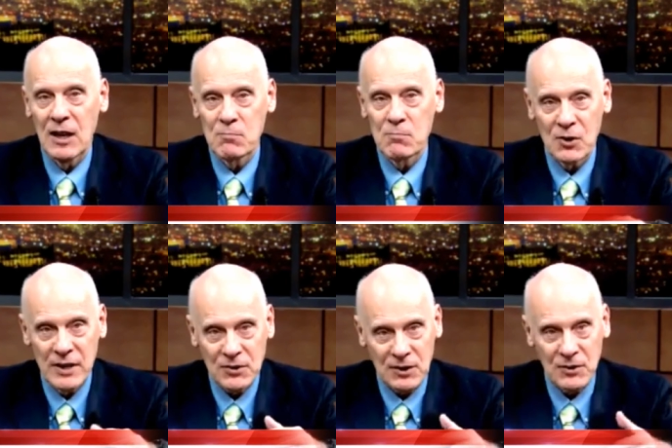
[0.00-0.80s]

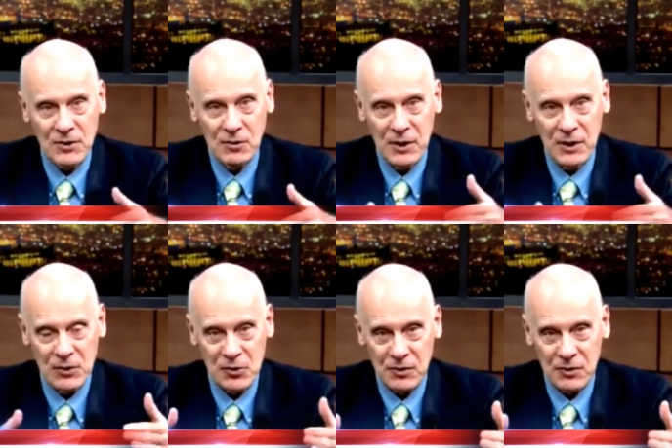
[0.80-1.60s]
predicts that there will be a
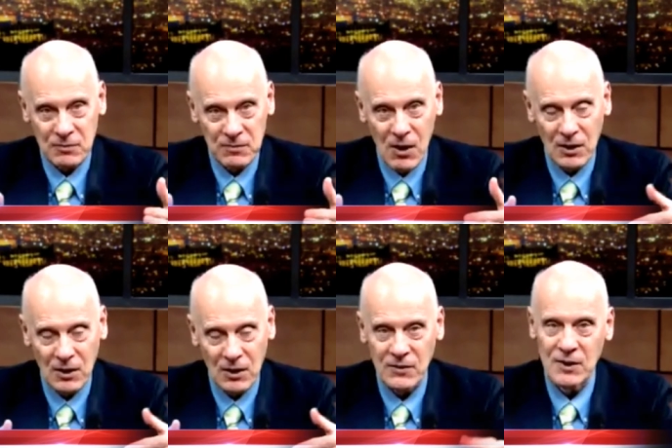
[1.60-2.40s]
certain fall
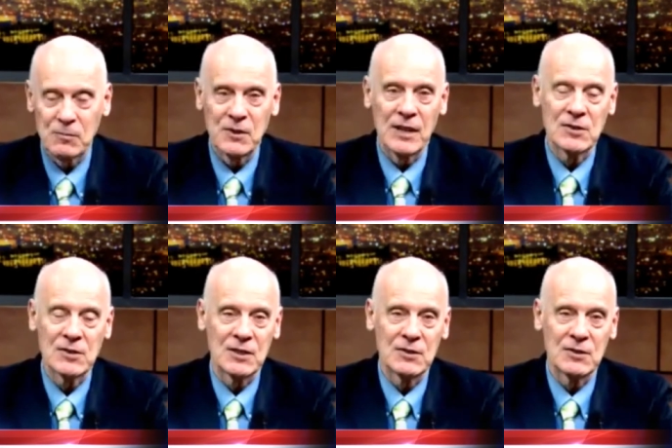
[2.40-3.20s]
of the number of
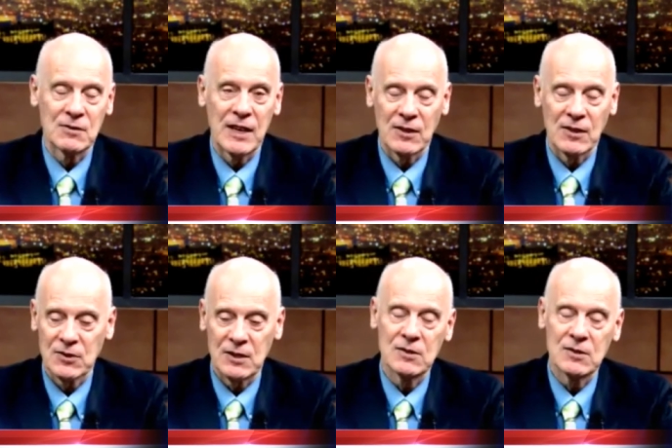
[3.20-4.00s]
densities of
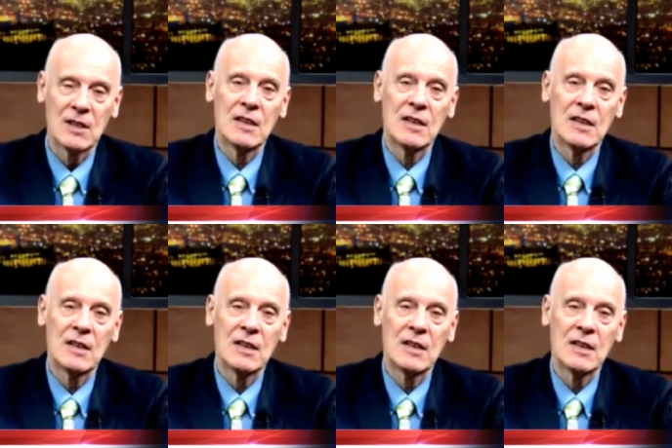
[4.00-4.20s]
galaxies,